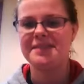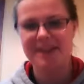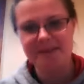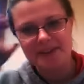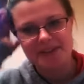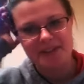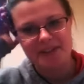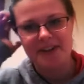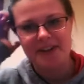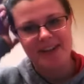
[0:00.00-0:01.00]
I'm not
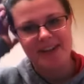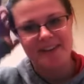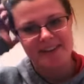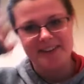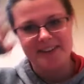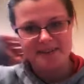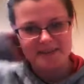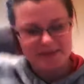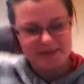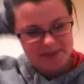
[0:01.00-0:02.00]
sure yet
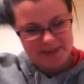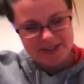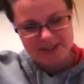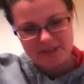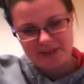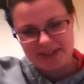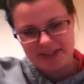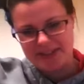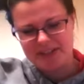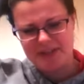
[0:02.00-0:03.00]
And that's what okay. she
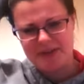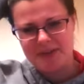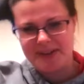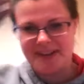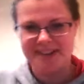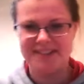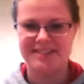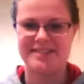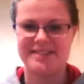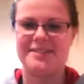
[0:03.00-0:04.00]
wants to do, and I
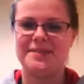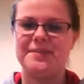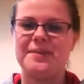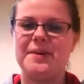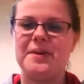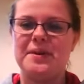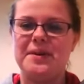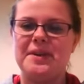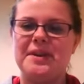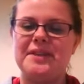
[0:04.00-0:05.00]
just
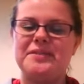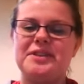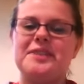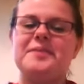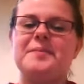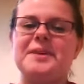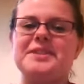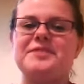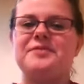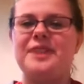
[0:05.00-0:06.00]
if she
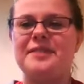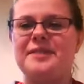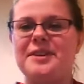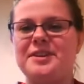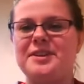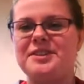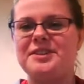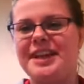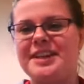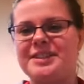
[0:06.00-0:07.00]
picks a flavor she
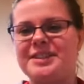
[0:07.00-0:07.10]
likes,